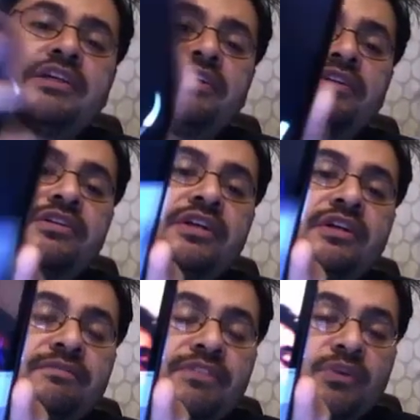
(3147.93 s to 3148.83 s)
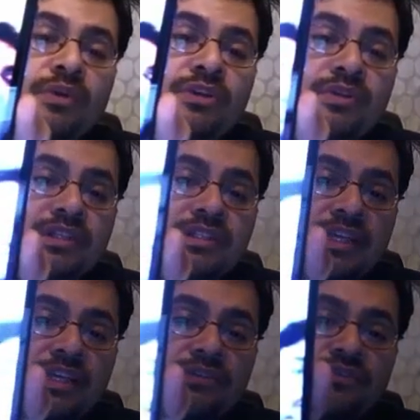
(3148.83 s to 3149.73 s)
here, where you can
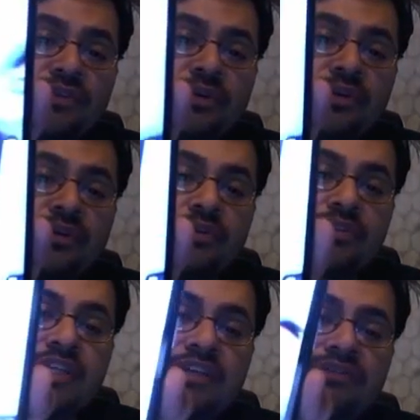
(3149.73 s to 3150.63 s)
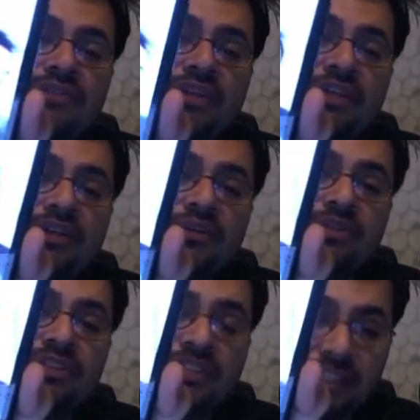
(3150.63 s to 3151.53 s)
take a photo, take a
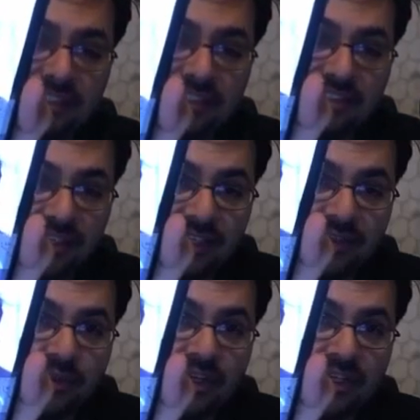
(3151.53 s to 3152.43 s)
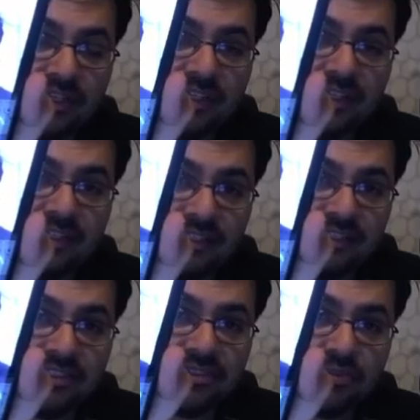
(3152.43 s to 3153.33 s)
video, send it to anyone.
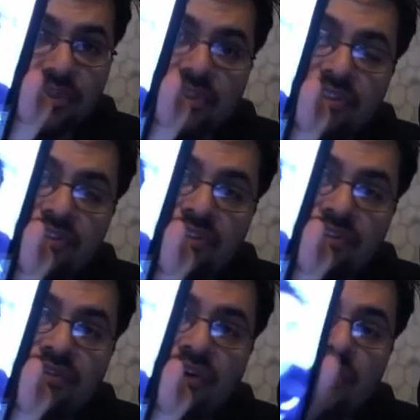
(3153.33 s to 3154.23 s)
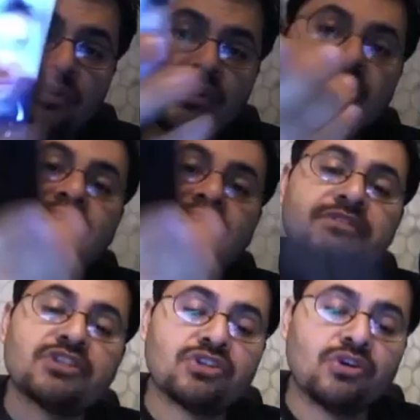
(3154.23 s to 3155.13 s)
And it's a really good phone. It's so,